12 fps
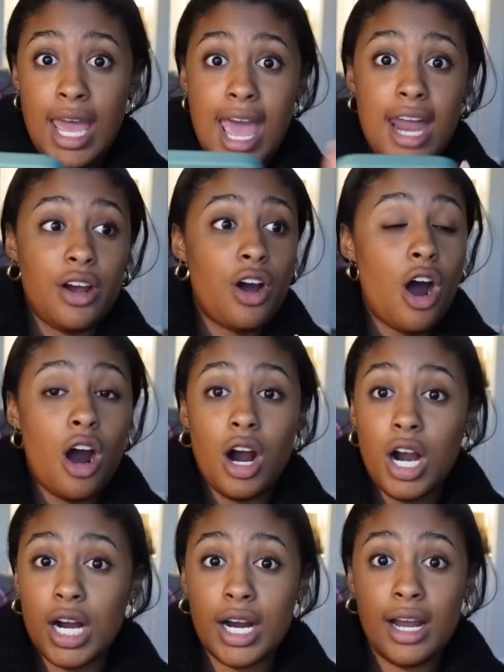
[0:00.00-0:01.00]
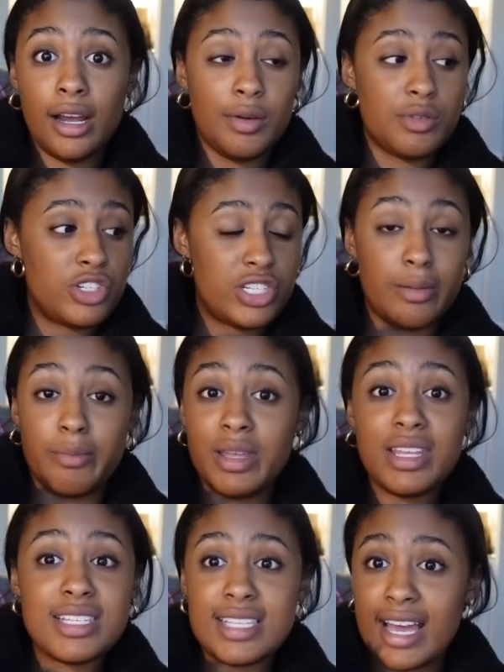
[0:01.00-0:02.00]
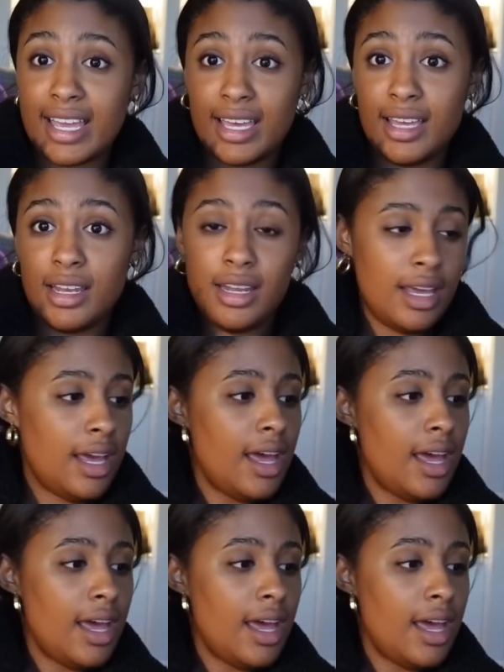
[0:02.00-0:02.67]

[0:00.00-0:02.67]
And a car, it was just a millisecond.